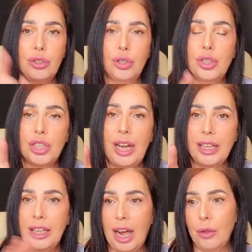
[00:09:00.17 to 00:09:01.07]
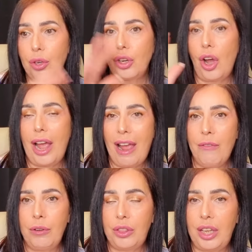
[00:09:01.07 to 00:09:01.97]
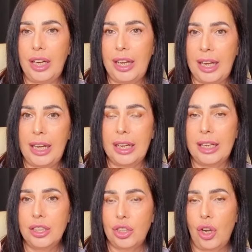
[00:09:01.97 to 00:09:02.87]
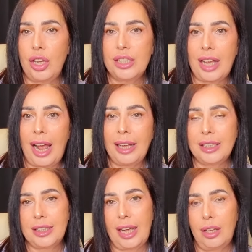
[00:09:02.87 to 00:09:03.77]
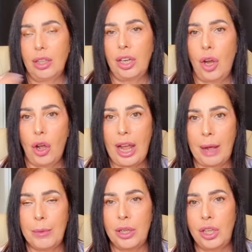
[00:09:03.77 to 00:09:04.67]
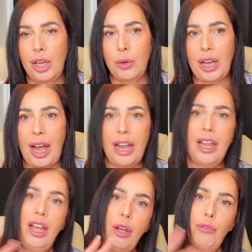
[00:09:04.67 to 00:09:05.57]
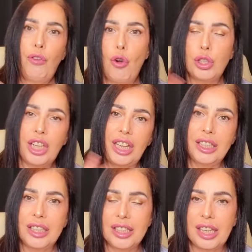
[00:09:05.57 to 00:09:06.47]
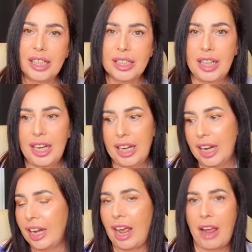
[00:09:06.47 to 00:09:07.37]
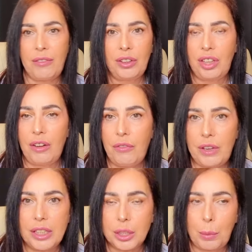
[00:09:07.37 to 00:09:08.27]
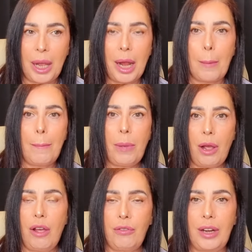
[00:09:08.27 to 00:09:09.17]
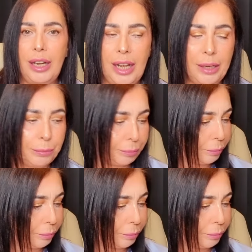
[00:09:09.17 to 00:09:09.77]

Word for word: just to let you know that I've got everything in a size XL and I am a UK 14 to 16 and everything fits me perfectly.